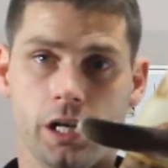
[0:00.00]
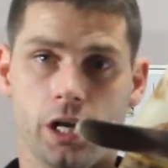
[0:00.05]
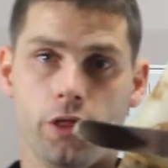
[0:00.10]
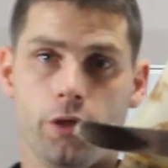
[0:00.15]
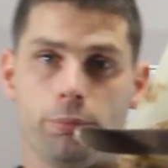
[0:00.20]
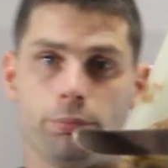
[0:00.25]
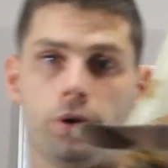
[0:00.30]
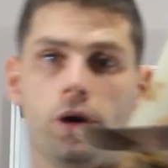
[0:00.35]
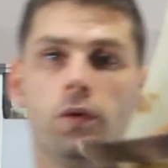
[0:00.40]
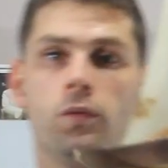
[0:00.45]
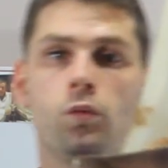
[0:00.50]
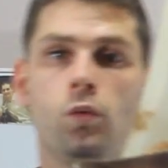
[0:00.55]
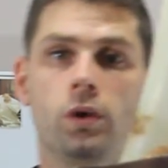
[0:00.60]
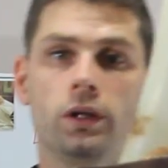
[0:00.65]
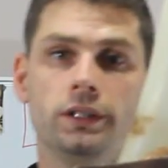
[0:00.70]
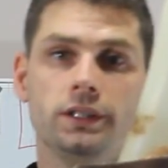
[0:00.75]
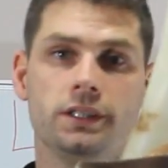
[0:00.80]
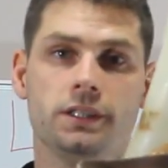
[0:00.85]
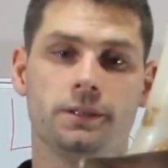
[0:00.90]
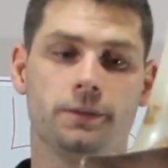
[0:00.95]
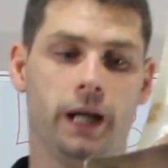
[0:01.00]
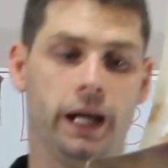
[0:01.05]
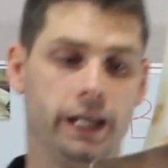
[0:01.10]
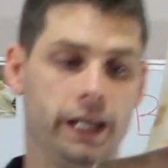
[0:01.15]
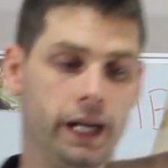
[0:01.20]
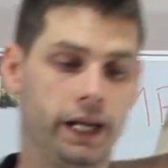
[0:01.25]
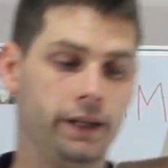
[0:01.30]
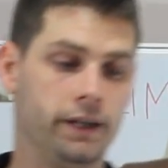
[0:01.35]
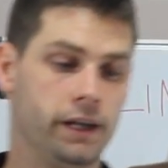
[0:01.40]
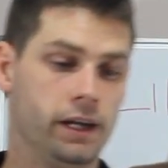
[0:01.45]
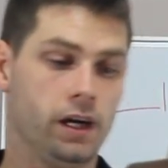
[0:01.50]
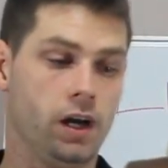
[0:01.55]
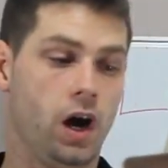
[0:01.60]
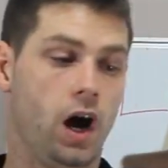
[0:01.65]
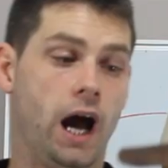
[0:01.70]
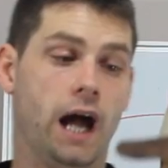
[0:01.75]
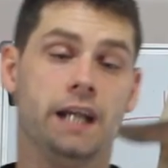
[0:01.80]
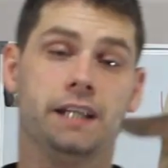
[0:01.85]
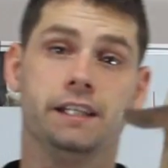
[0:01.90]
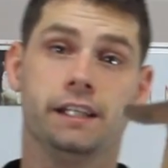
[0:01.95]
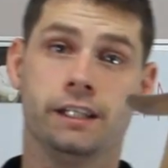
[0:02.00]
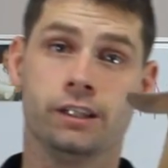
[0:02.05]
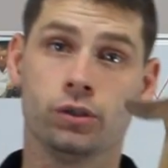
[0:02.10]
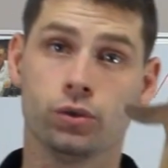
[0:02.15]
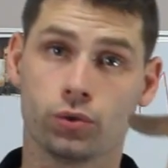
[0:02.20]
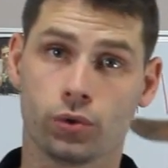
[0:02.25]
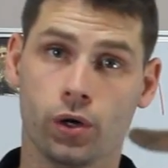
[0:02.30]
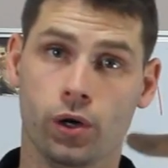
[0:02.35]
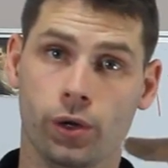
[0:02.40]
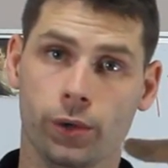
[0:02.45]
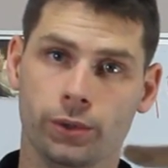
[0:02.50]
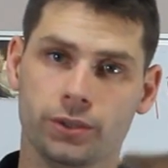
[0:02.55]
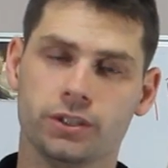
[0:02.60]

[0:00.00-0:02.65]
the problem was, again, I didn't grow.